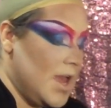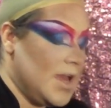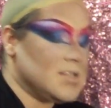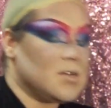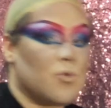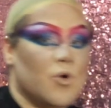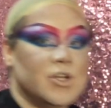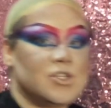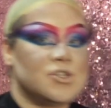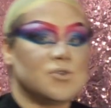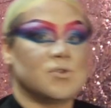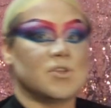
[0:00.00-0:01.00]
is I'm going
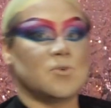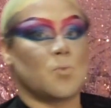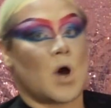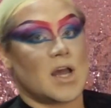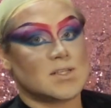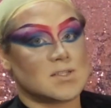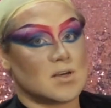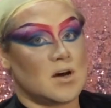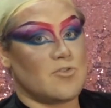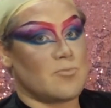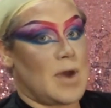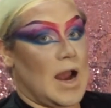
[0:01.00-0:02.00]
to do the whites
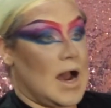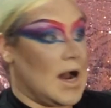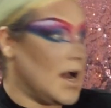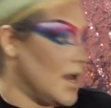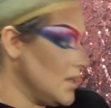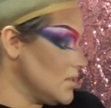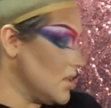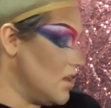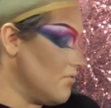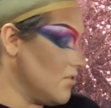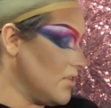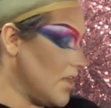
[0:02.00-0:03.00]
of my eyes,
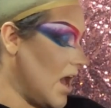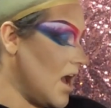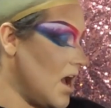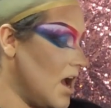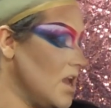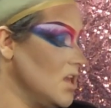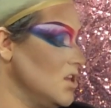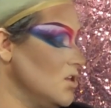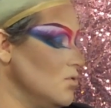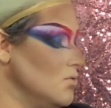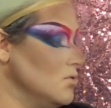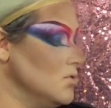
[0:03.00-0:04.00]
and for that I
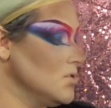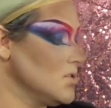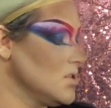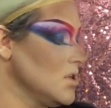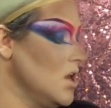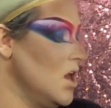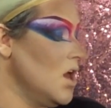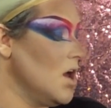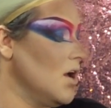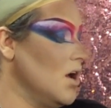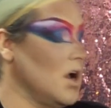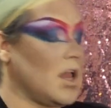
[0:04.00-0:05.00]
use,
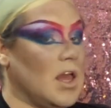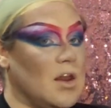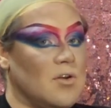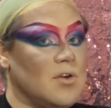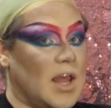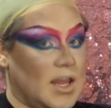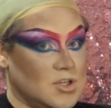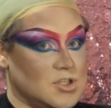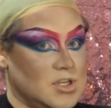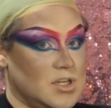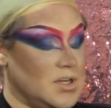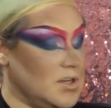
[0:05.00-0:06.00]
again,
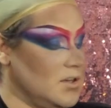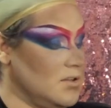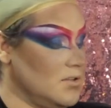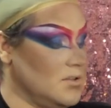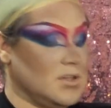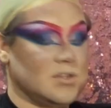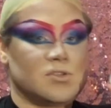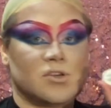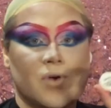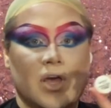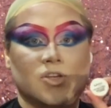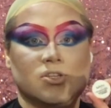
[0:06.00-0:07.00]
ancient. It's
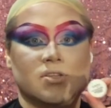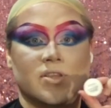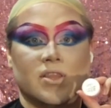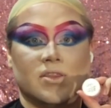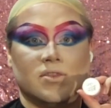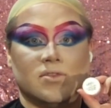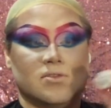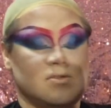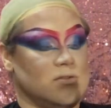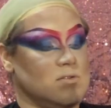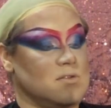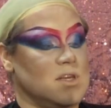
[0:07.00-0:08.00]
so ancient that
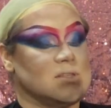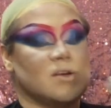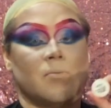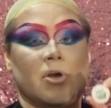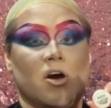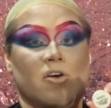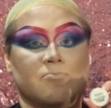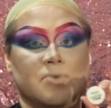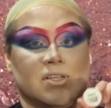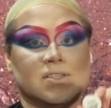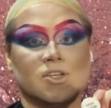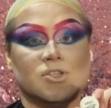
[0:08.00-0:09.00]
it's coming off,
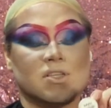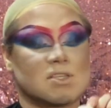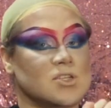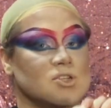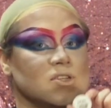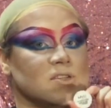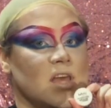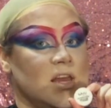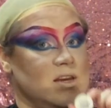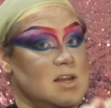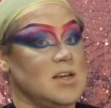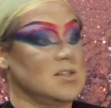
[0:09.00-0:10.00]
but essentially this is just a
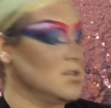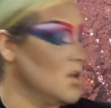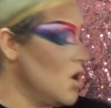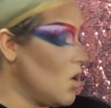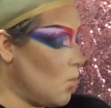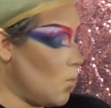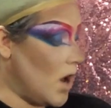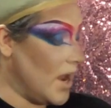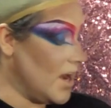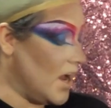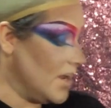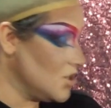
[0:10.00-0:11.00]
NYX
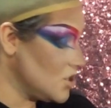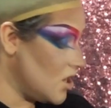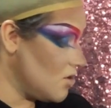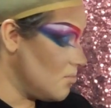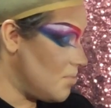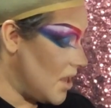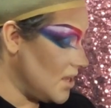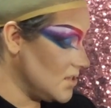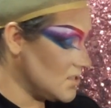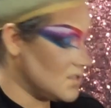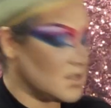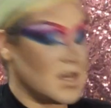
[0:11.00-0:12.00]
white eyeshadow
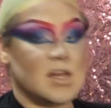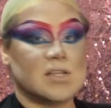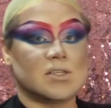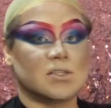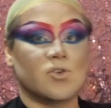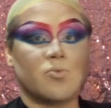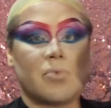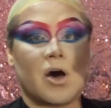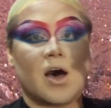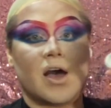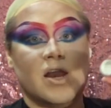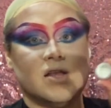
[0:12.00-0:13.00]
base, and it's a little
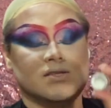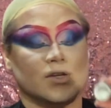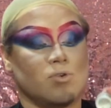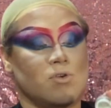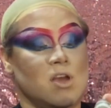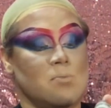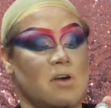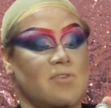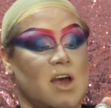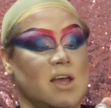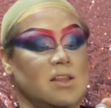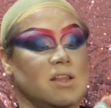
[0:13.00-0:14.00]
pot and it's a cream. I've
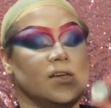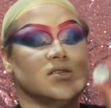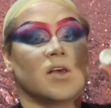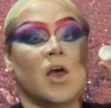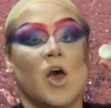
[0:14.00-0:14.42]
had this